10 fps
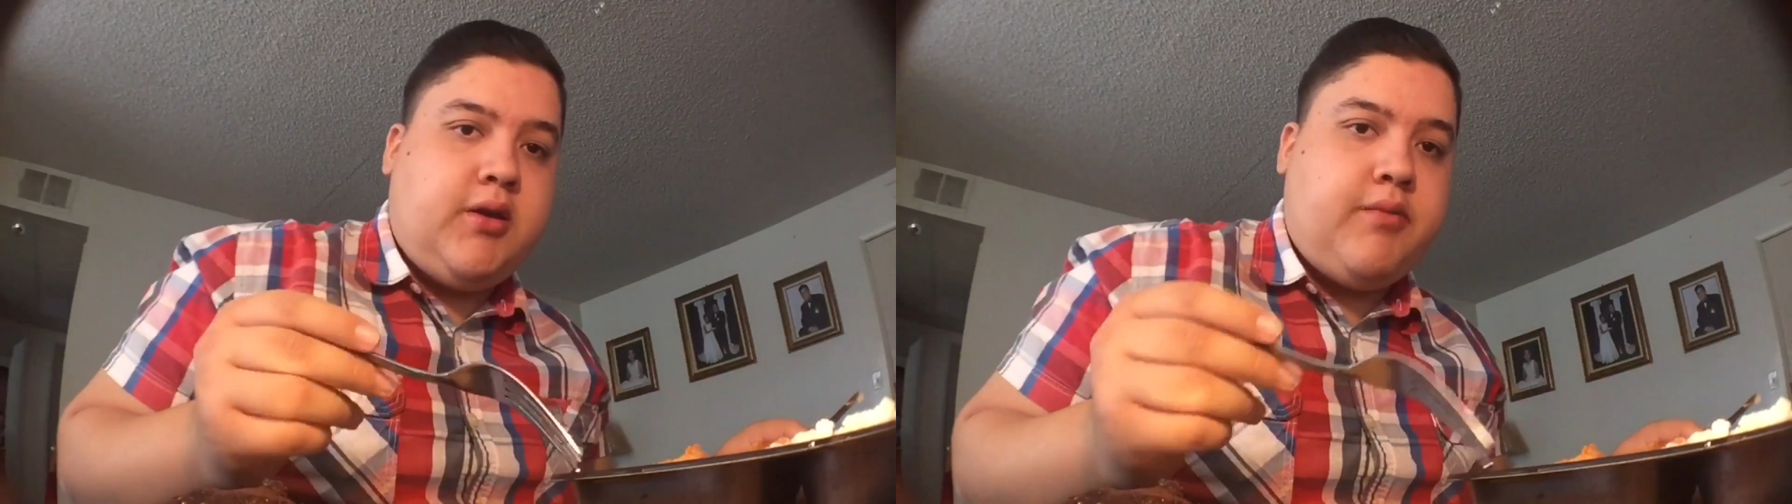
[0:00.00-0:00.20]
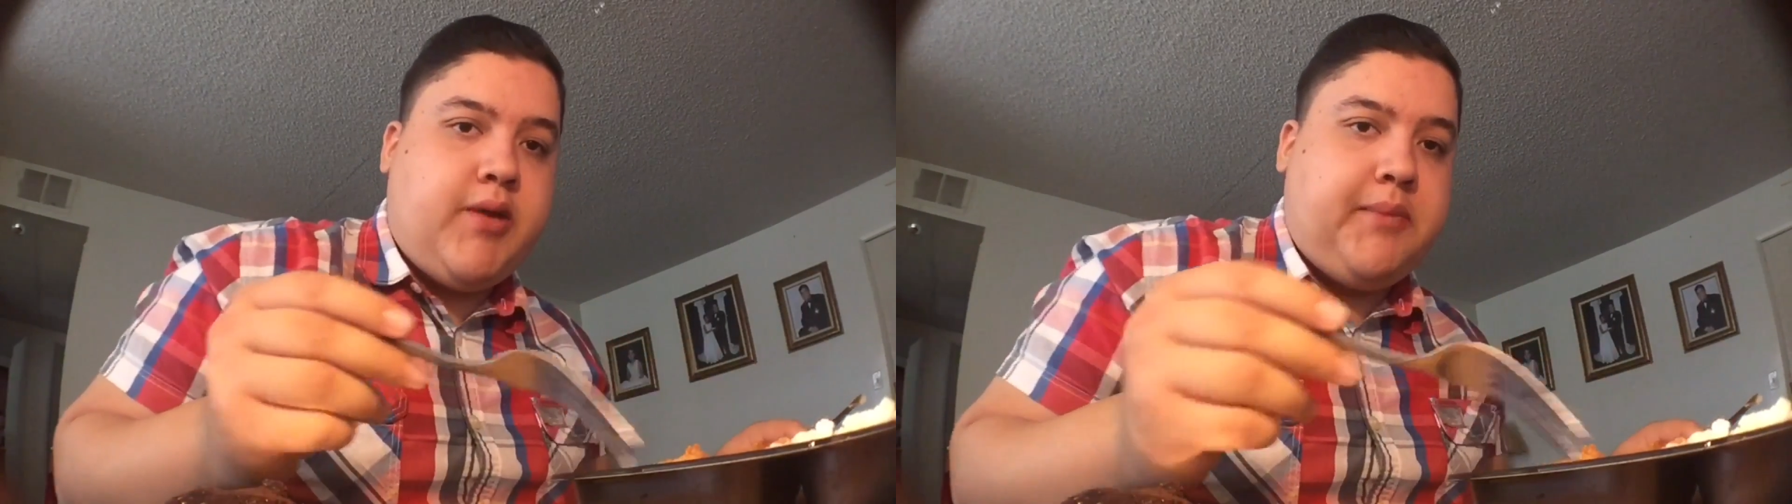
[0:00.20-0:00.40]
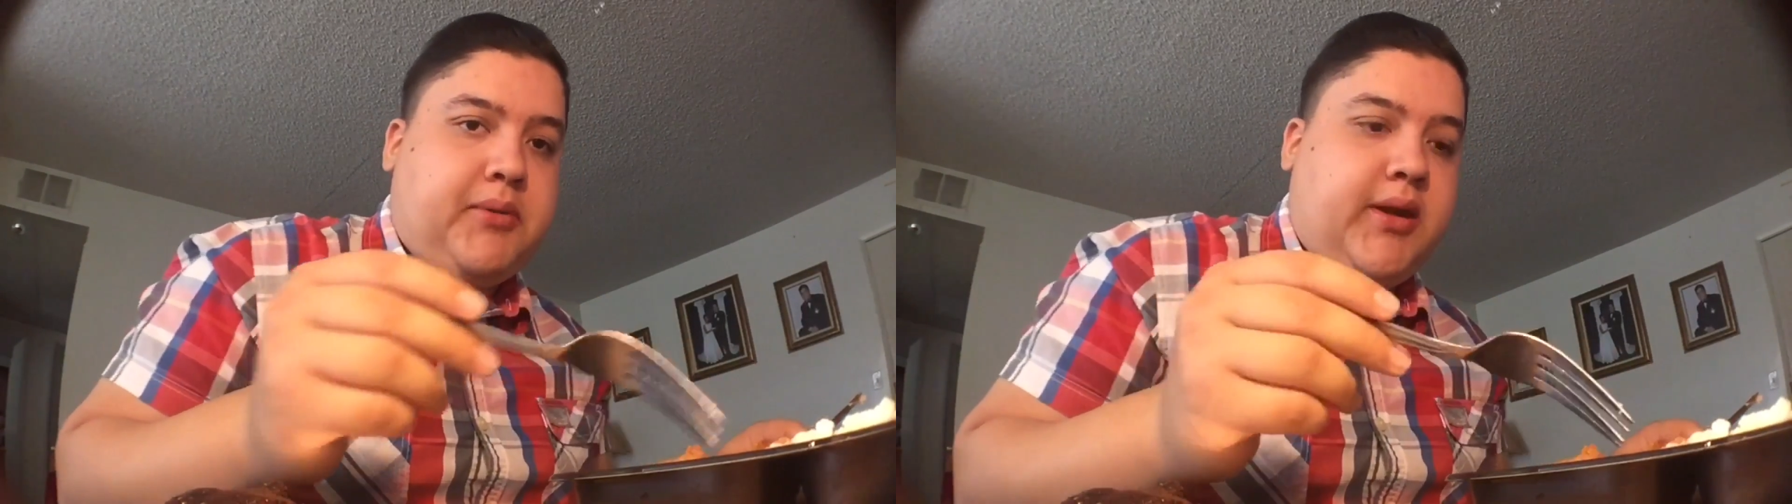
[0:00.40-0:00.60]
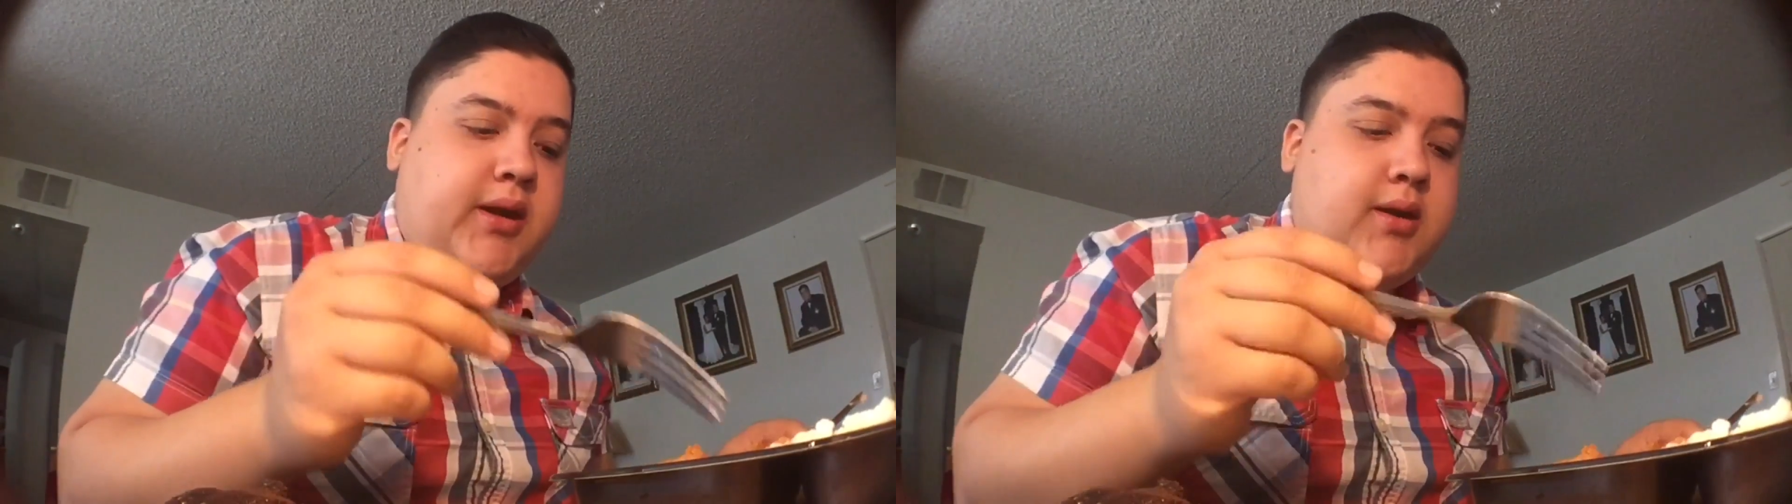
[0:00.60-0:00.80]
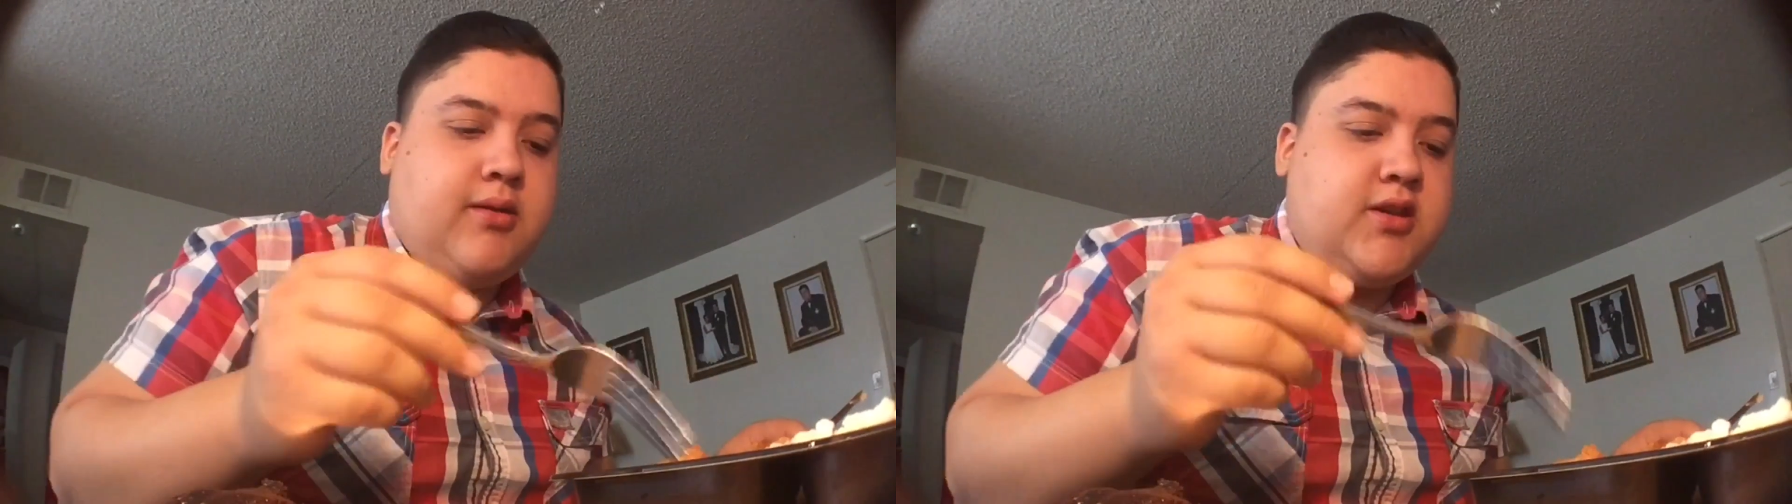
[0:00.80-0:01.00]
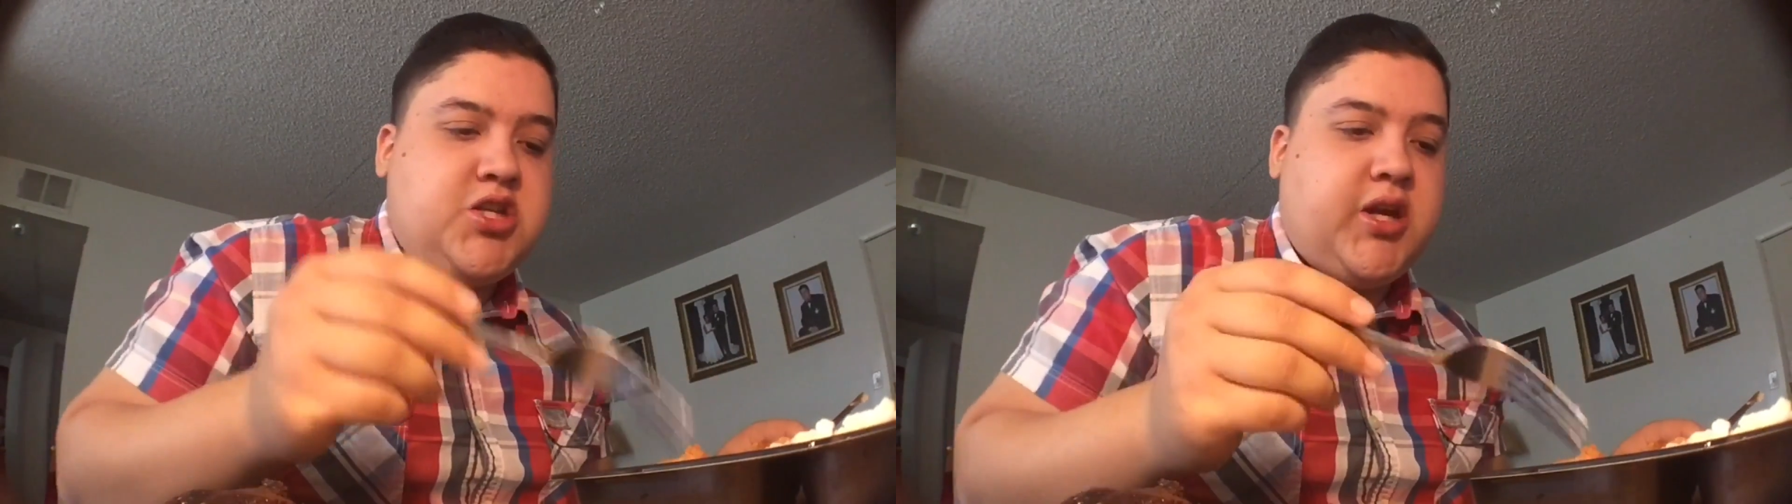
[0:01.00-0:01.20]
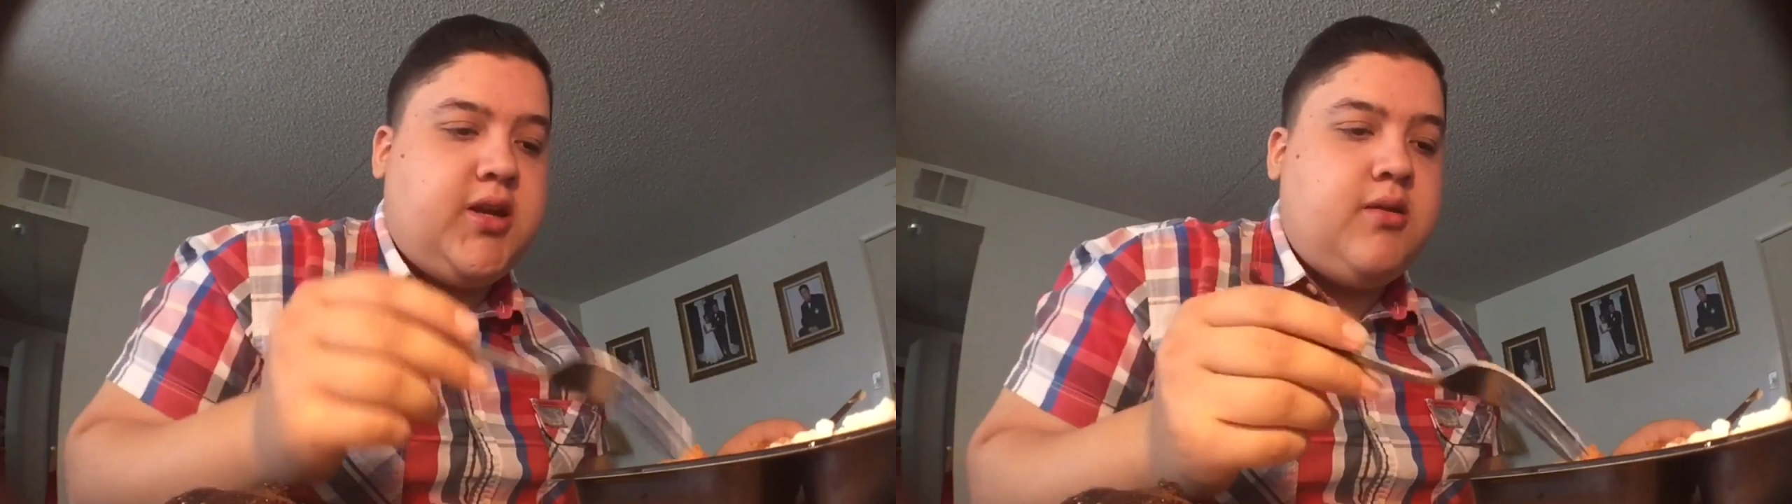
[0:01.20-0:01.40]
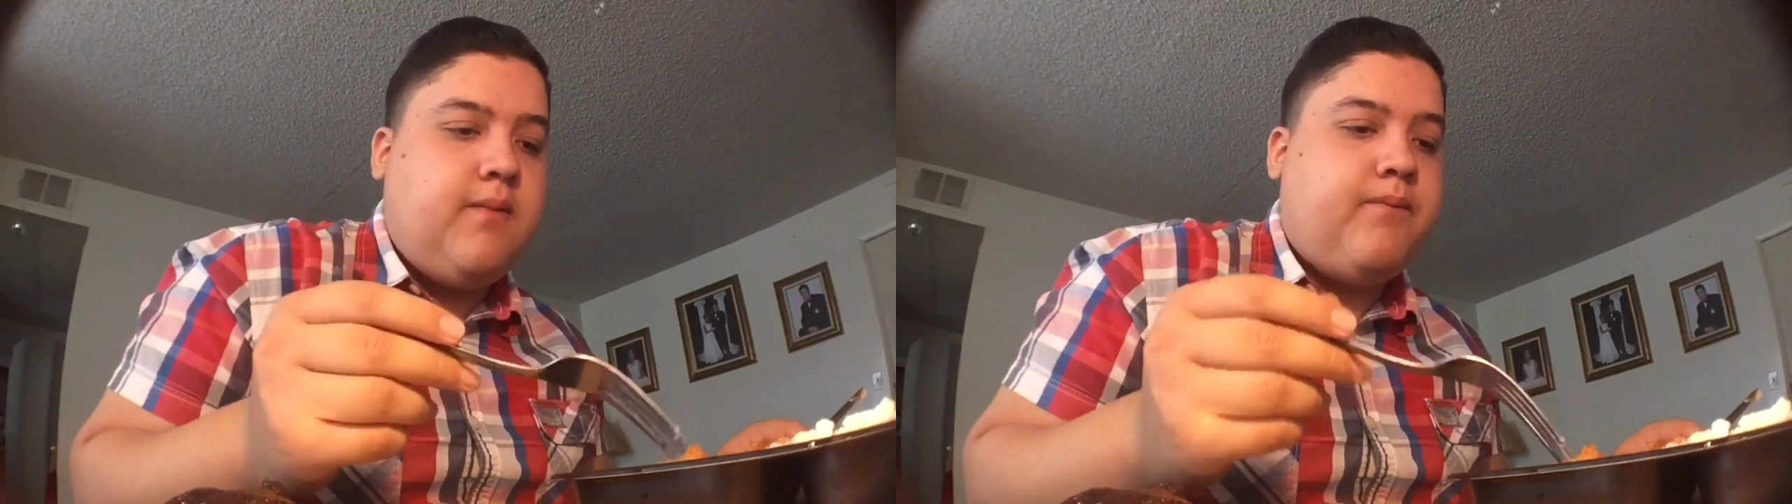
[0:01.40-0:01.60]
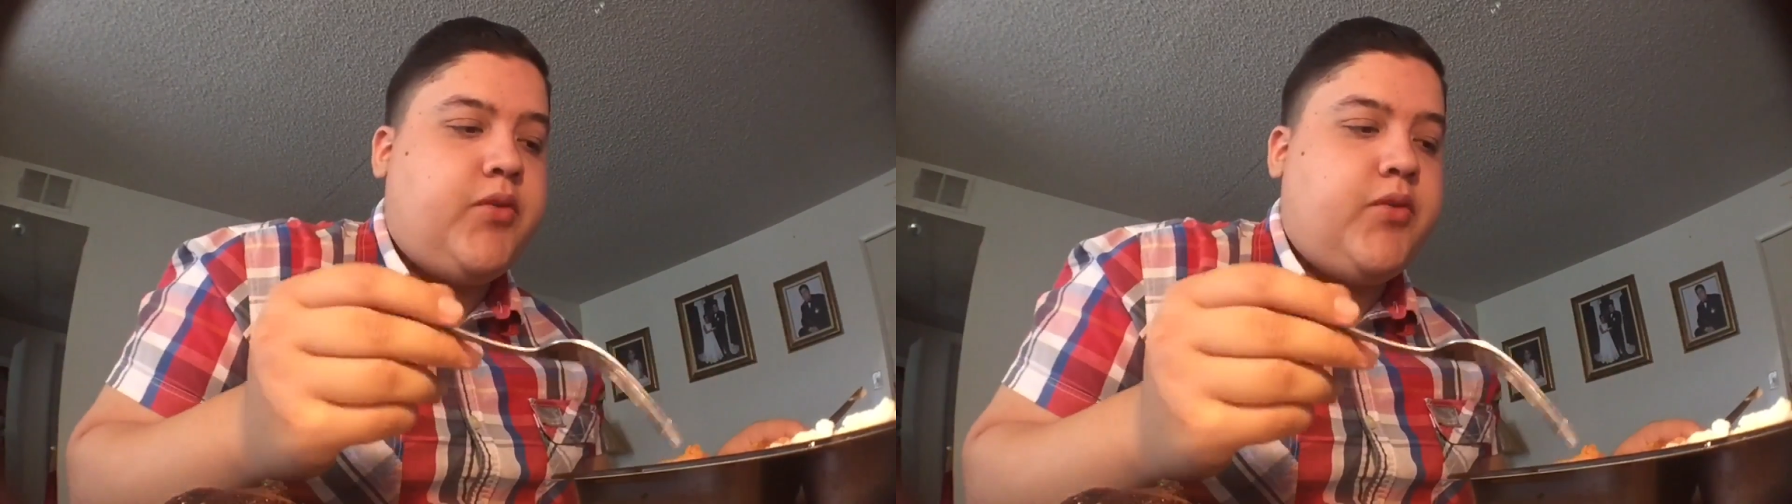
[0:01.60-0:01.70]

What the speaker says: in my plate is chicken.